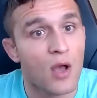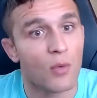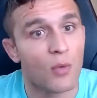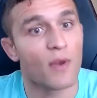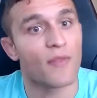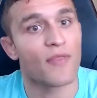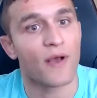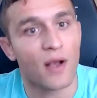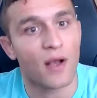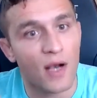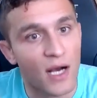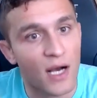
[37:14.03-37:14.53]

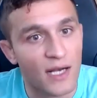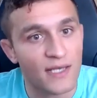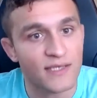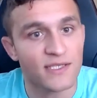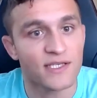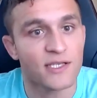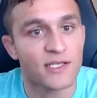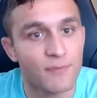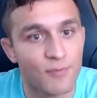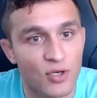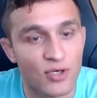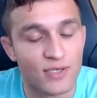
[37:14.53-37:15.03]
When the
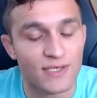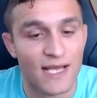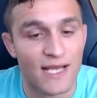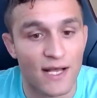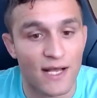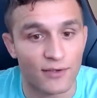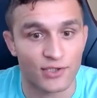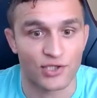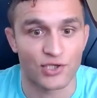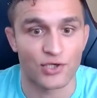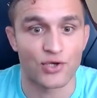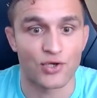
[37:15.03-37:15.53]
customer
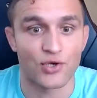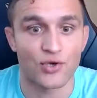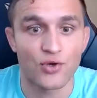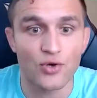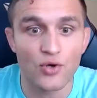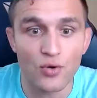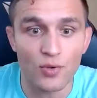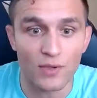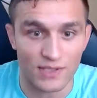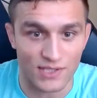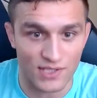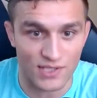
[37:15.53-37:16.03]
tells
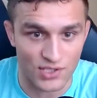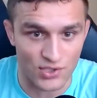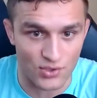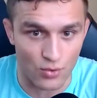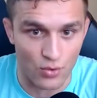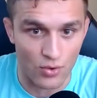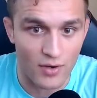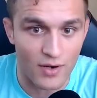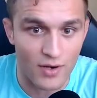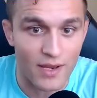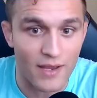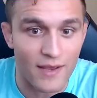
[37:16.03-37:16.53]
you a
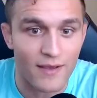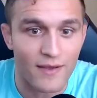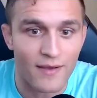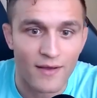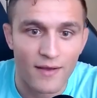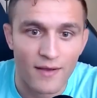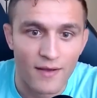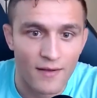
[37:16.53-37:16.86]
story,